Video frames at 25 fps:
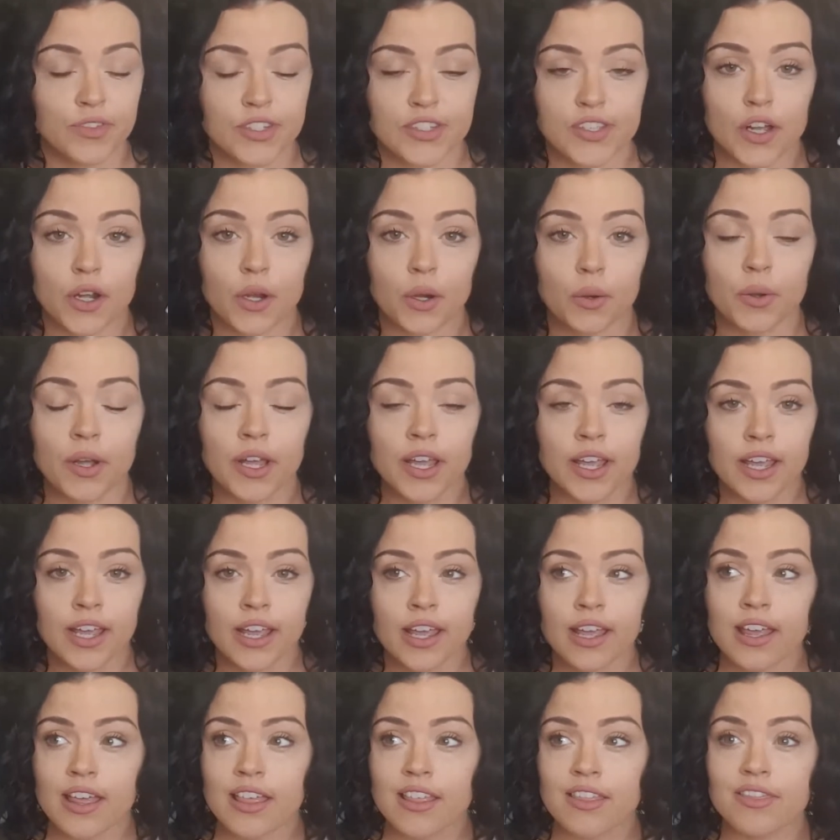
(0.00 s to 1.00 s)
So
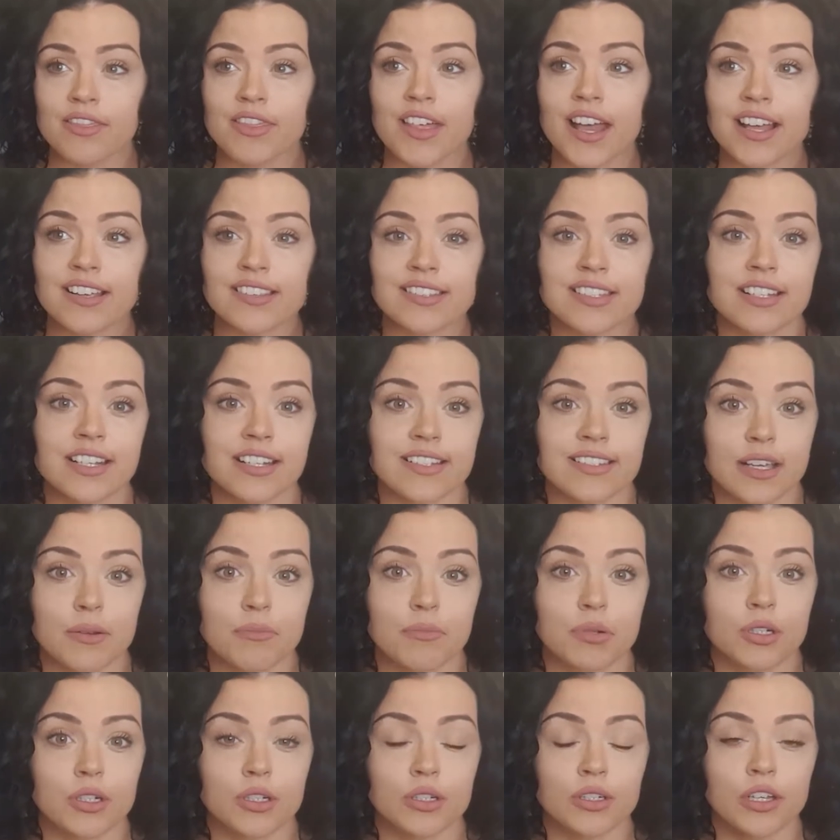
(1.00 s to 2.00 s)
that's an
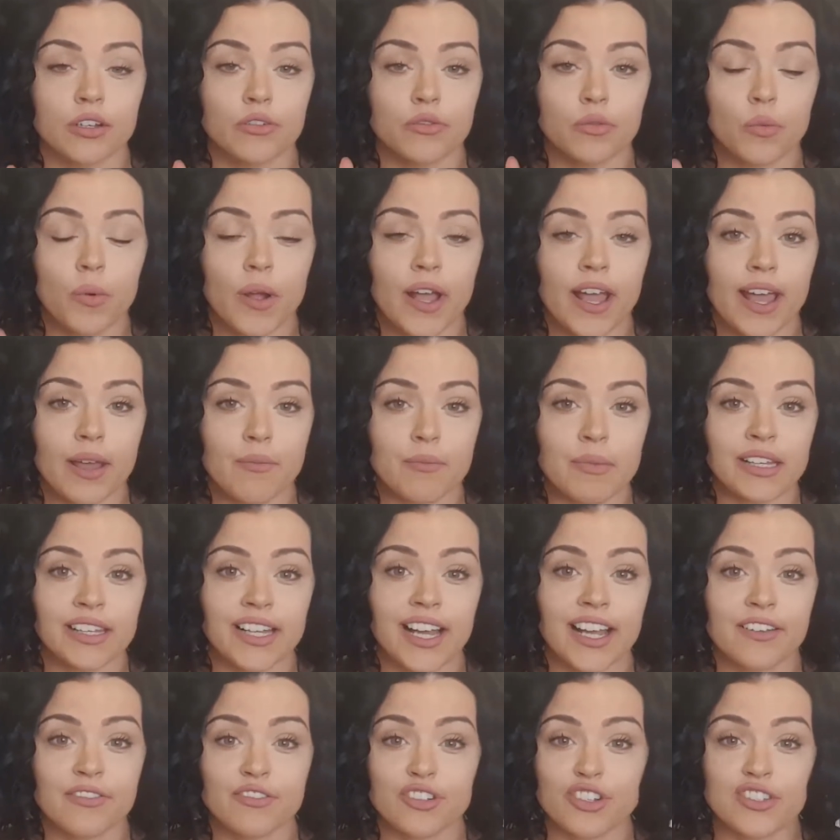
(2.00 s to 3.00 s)
example of where my
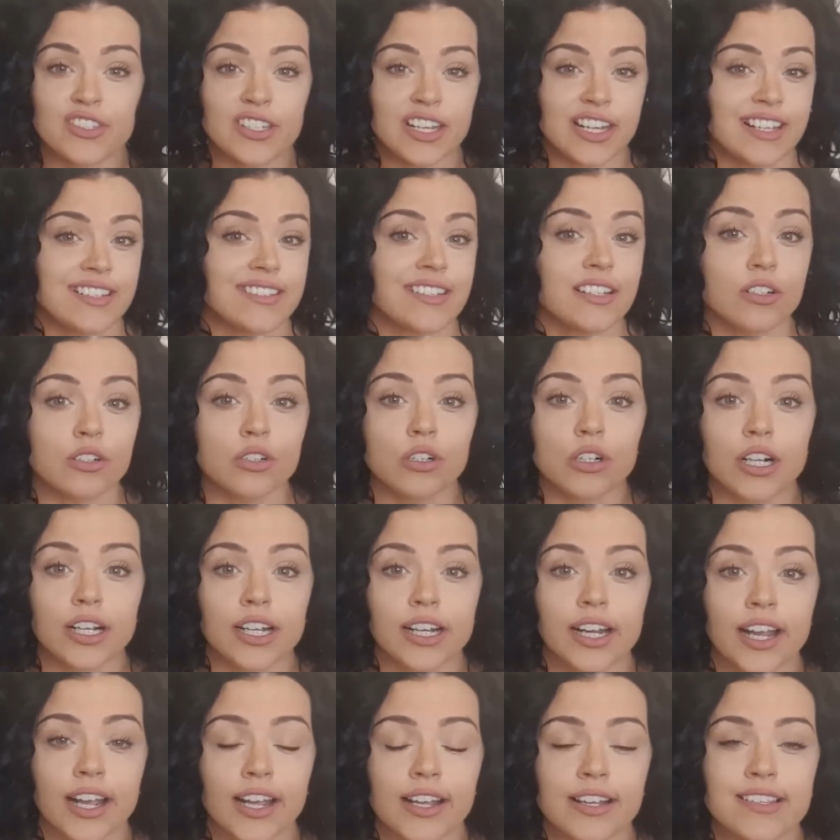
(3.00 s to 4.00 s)
life just isn't
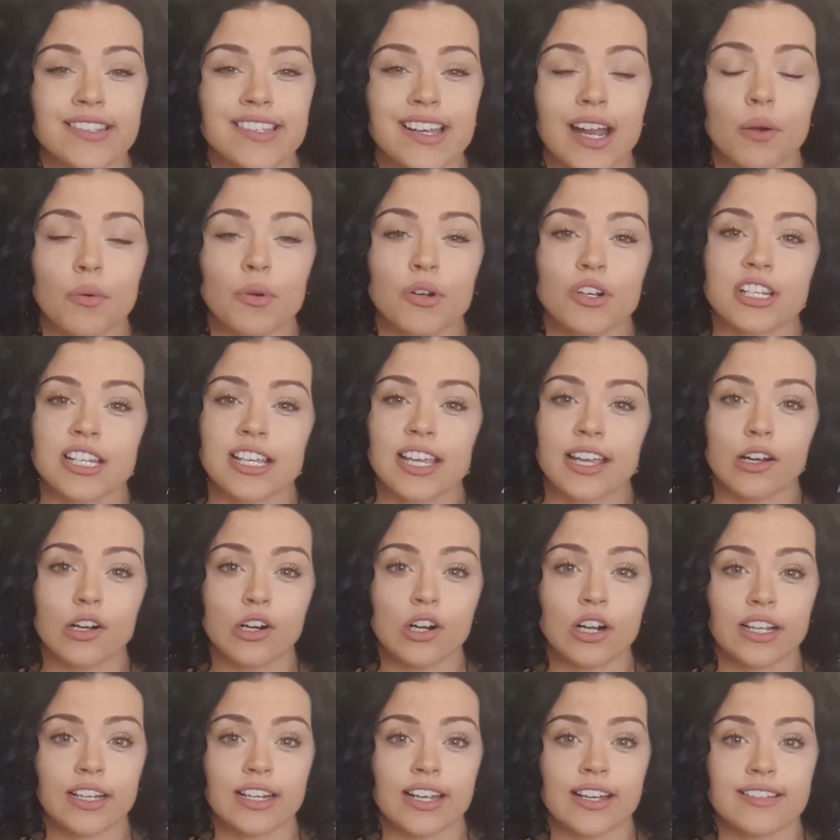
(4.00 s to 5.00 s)
organised. I want to get
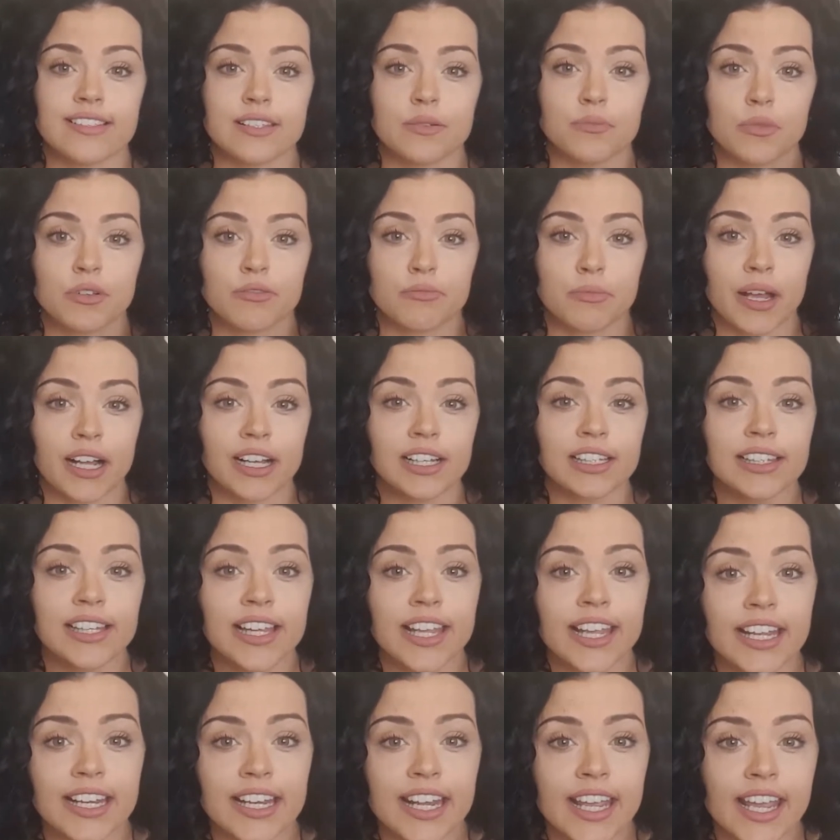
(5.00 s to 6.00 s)
organising with my
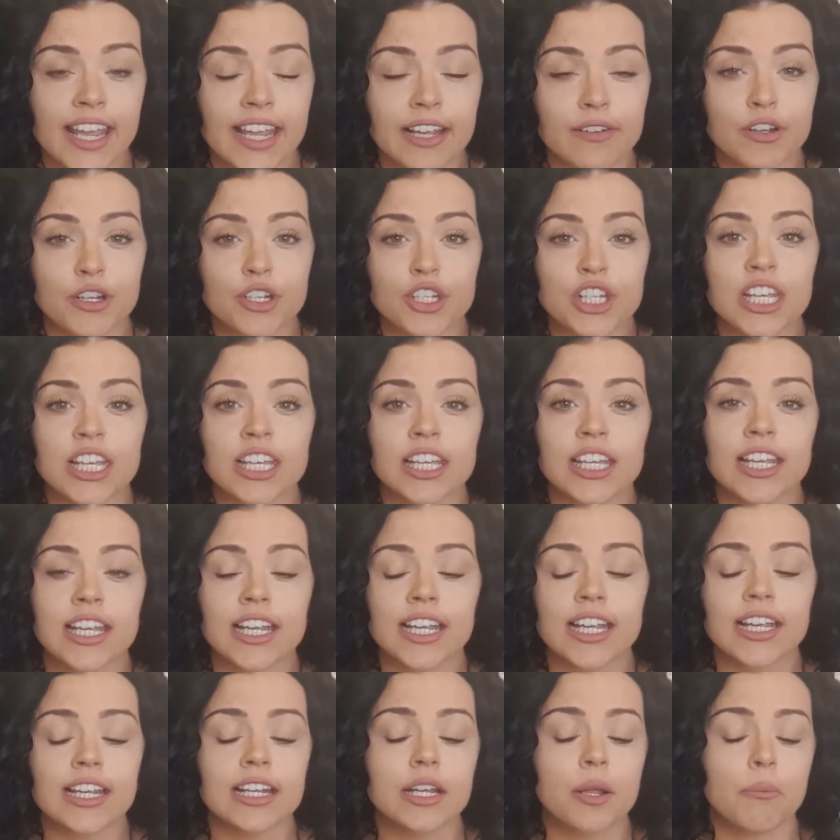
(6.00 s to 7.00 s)
cleaning
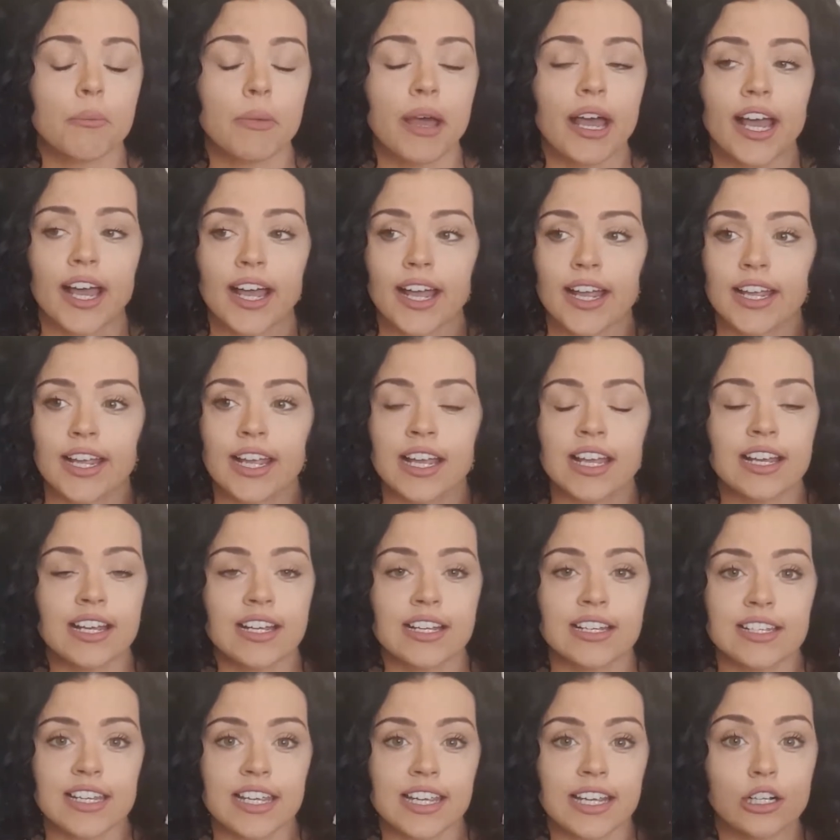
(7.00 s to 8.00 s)
routine, my
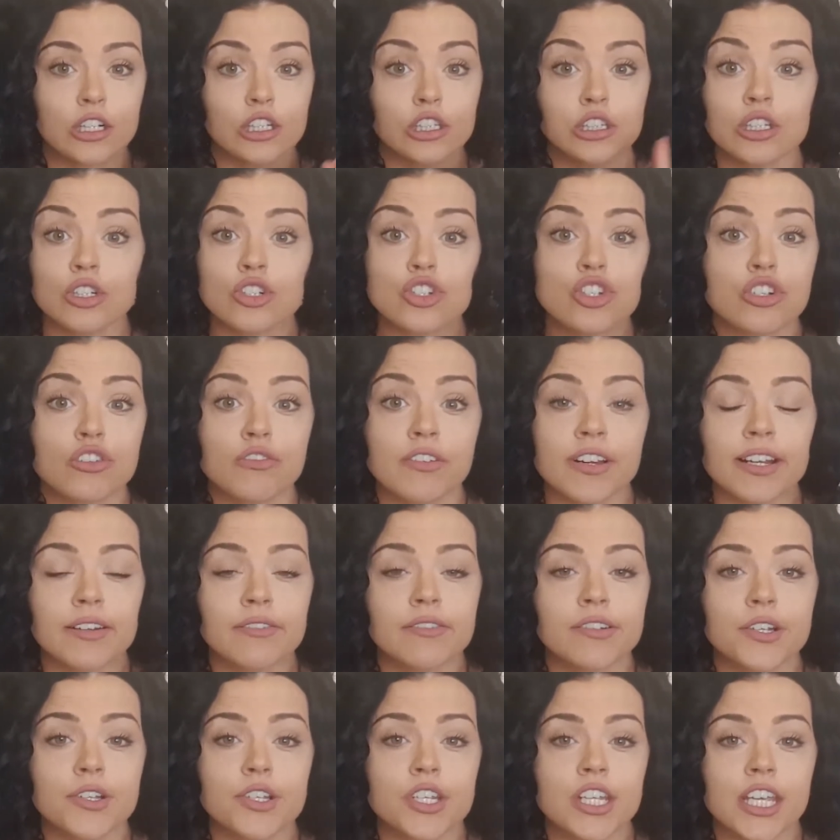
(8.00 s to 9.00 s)
decluttering
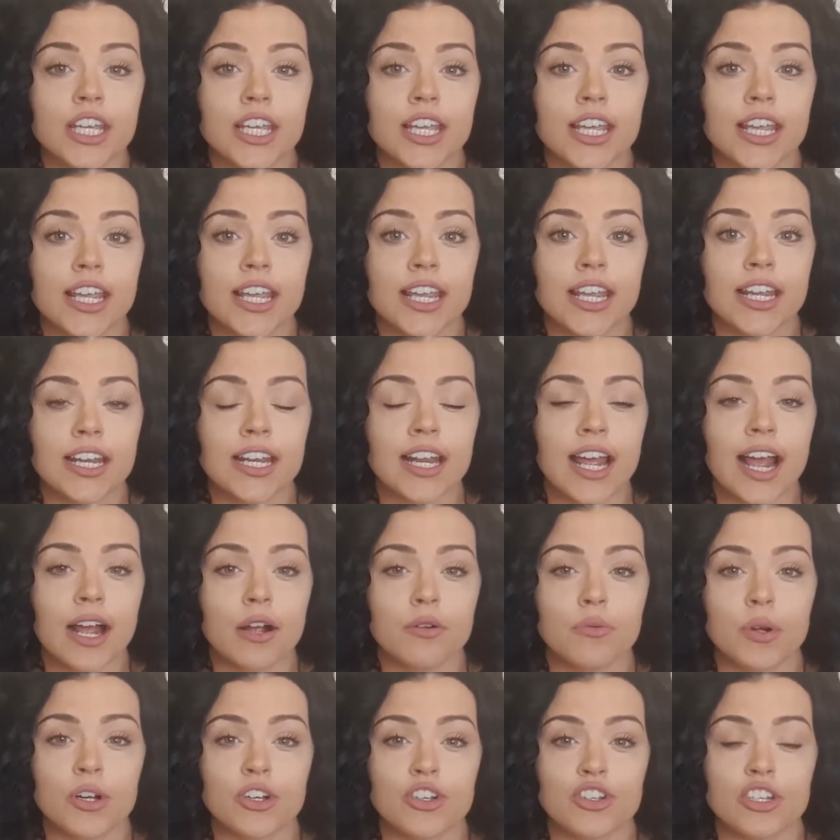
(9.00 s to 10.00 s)
routine. I
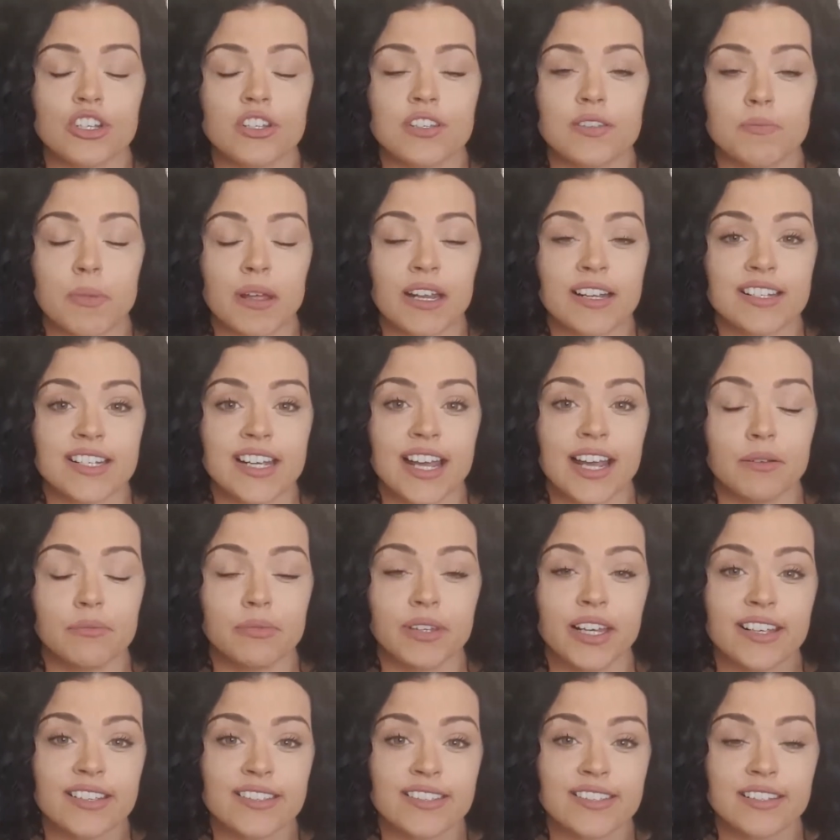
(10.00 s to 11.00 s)
want to spend
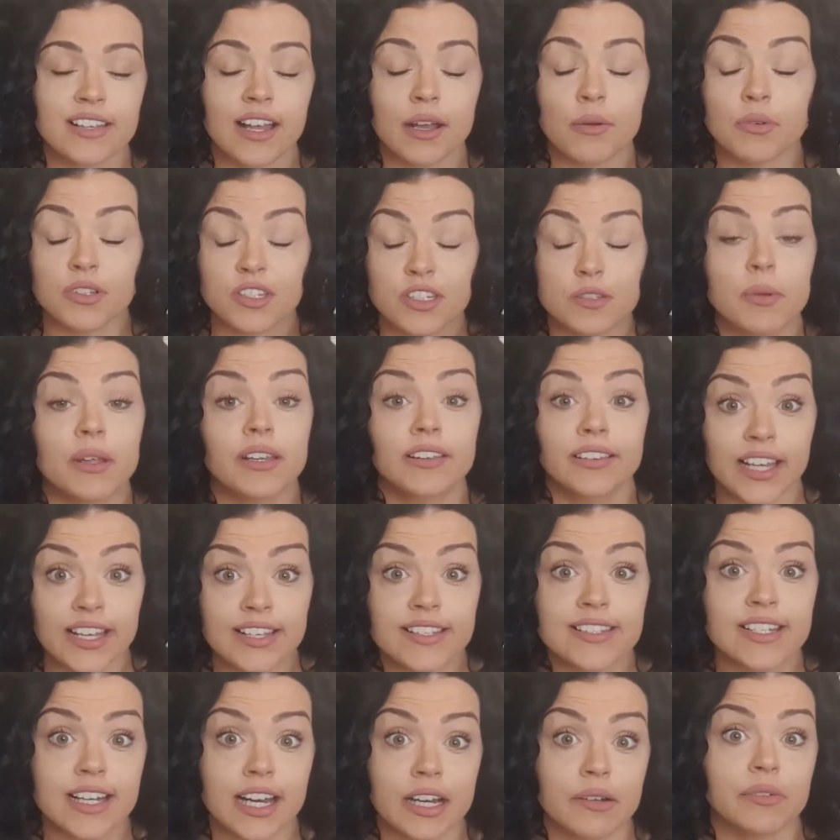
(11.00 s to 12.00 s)

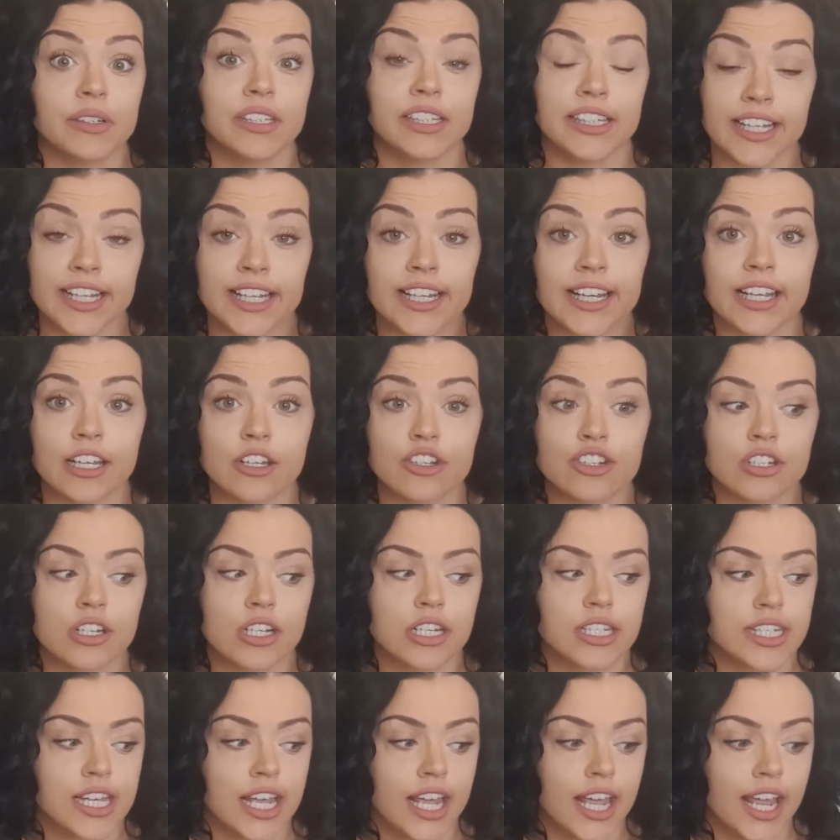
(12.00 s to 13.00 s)
less time cleaning, should
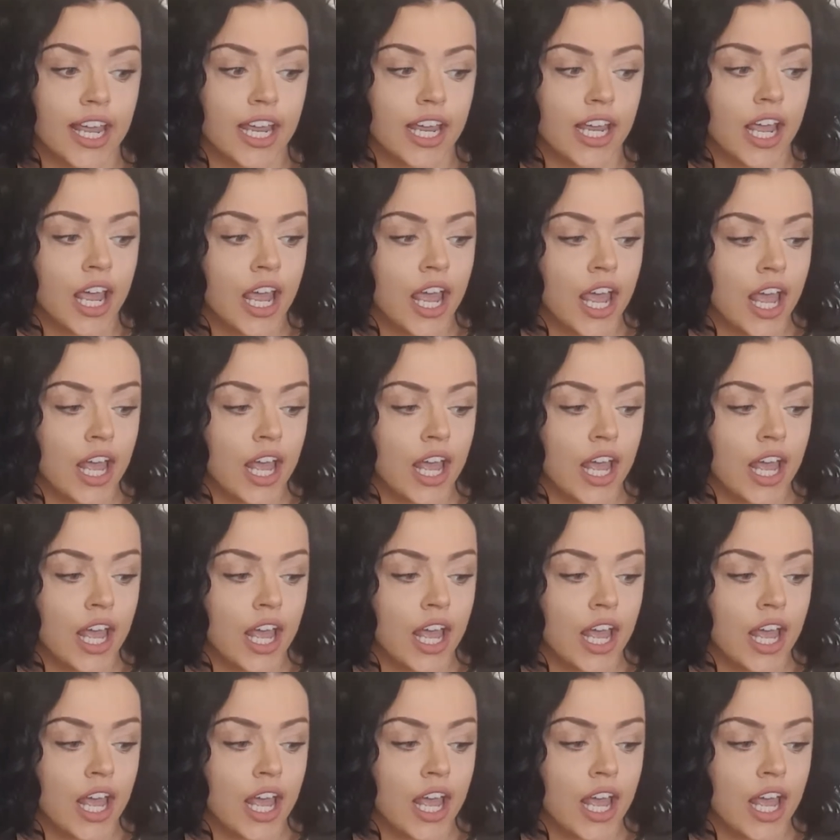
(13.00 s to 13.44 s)
I say.